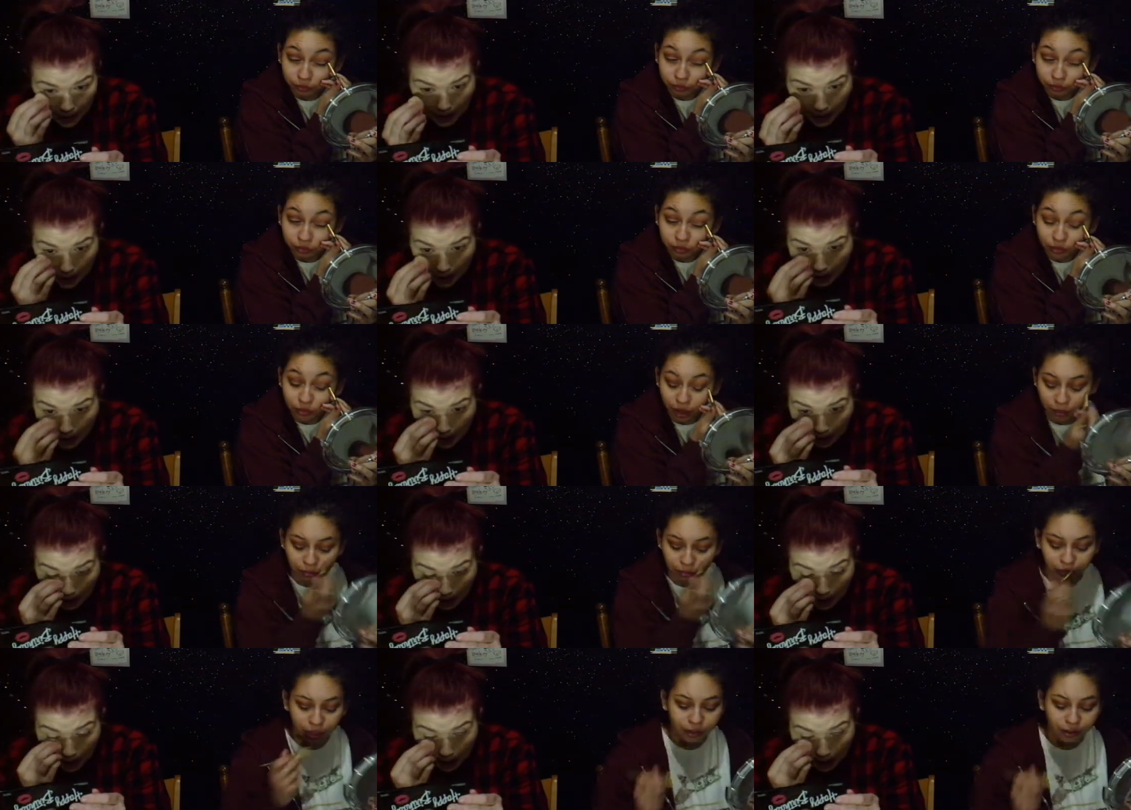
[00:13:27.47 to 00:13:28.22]

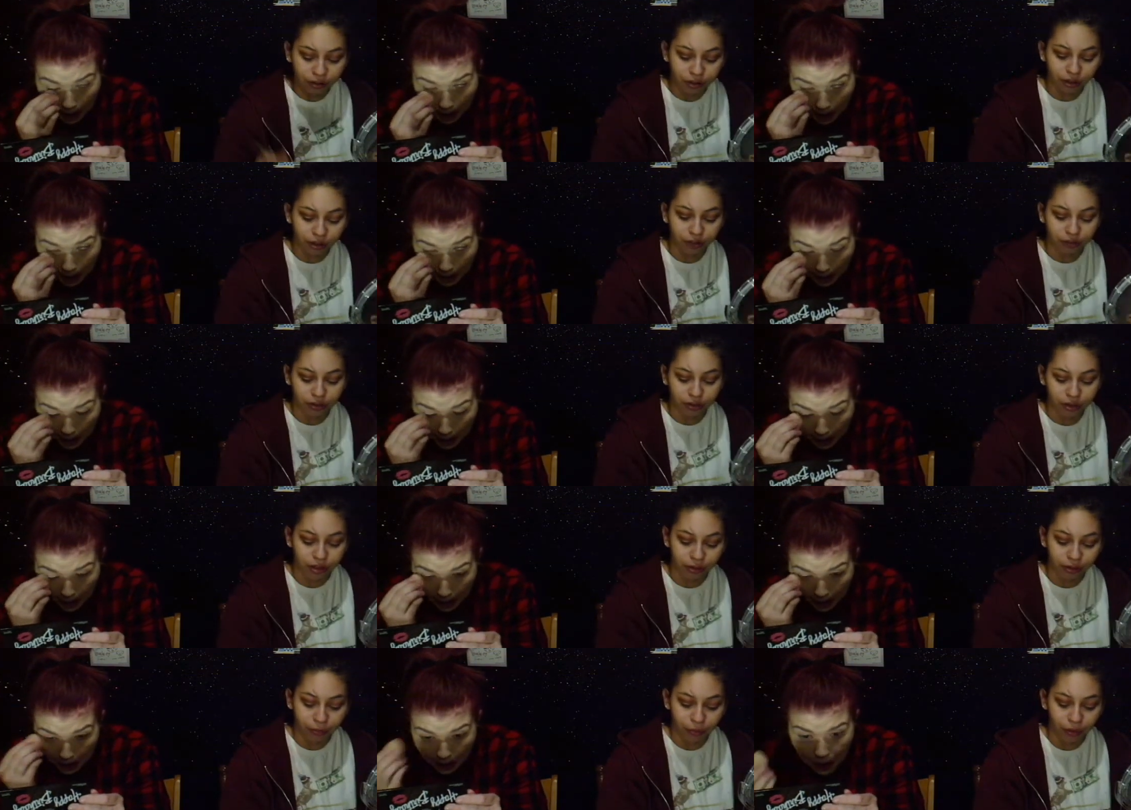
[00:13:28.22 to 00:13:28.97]
Speaker 1: Mine are definitely
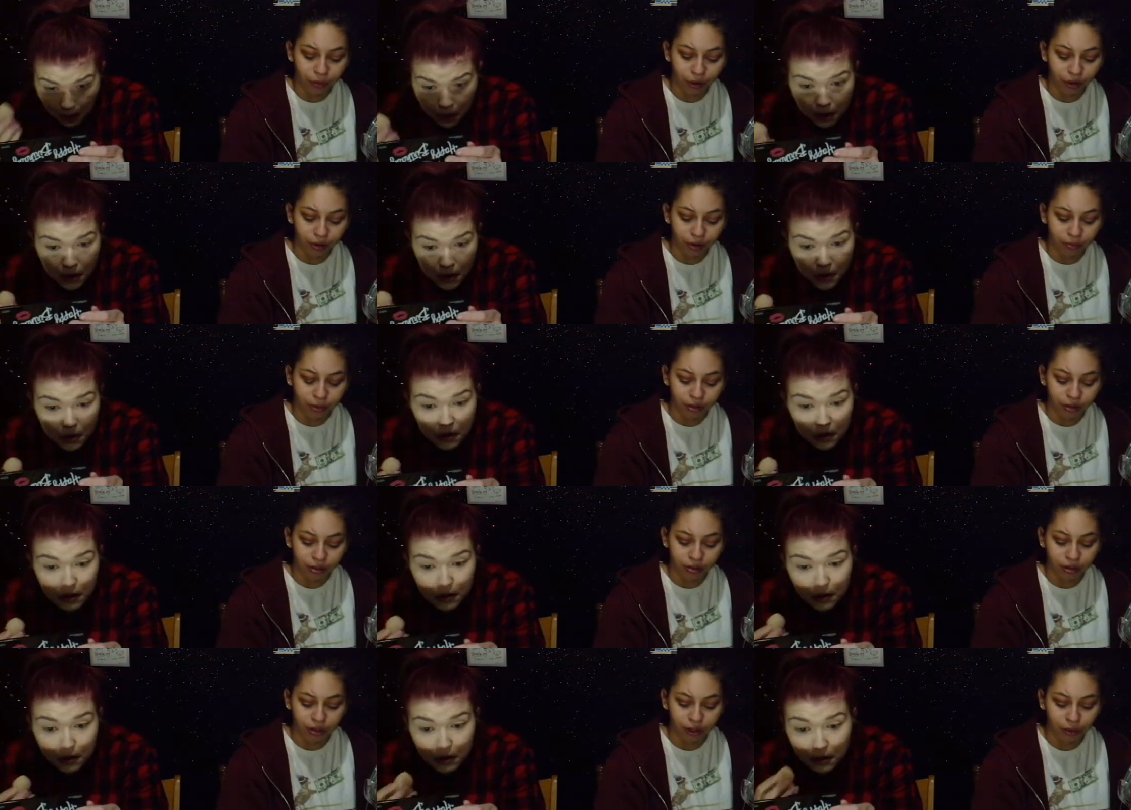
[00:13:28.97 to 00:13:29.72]
watermelon
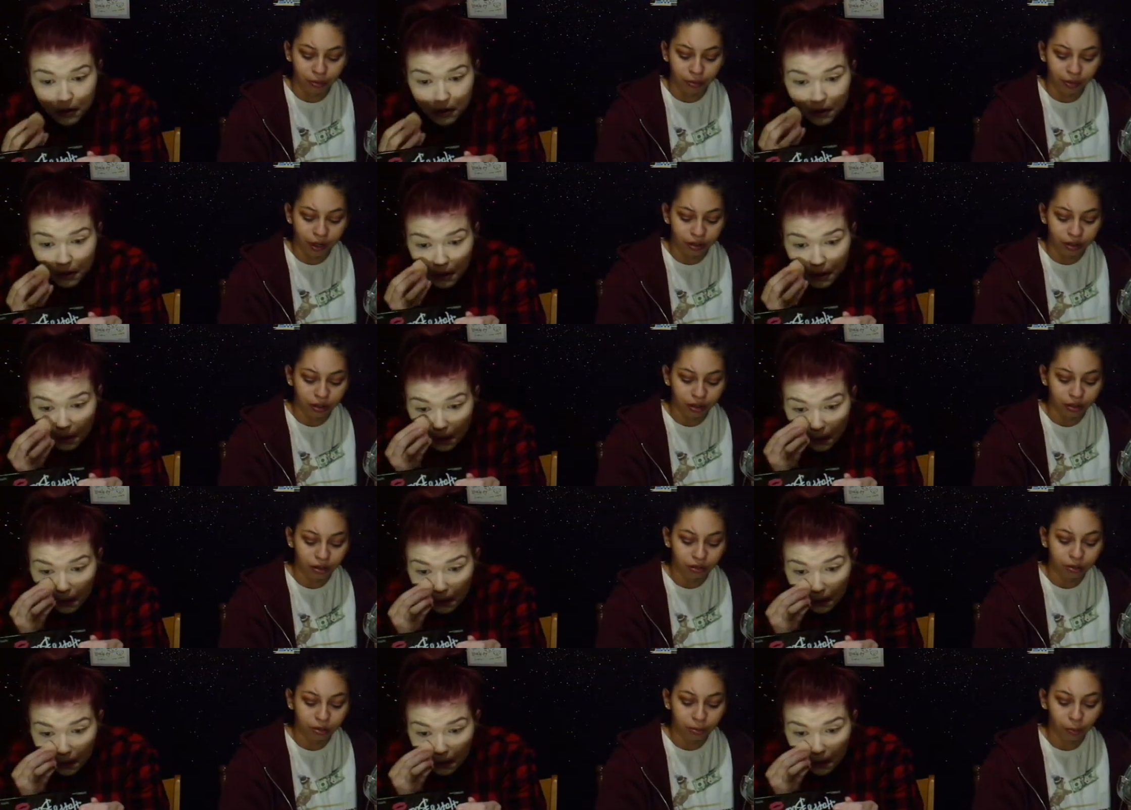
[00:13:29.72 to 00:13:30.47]
Sour Patch Kids.
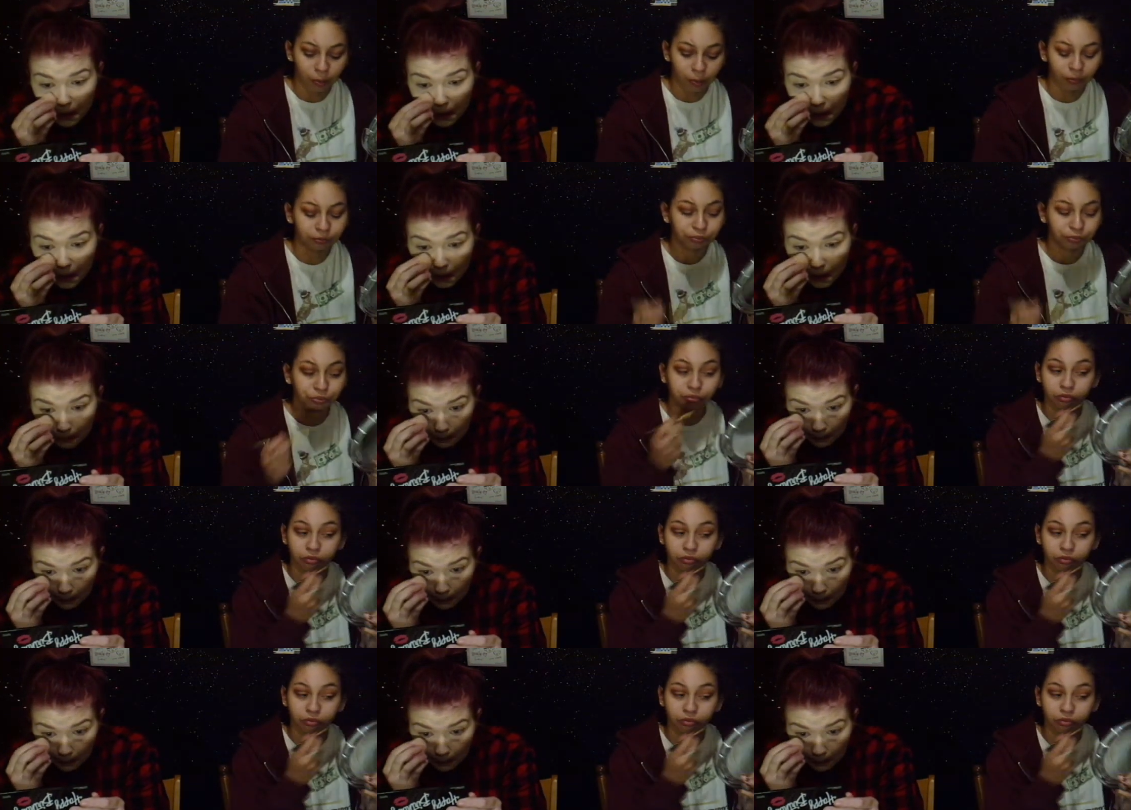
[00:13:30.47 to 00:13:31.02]
Ooh.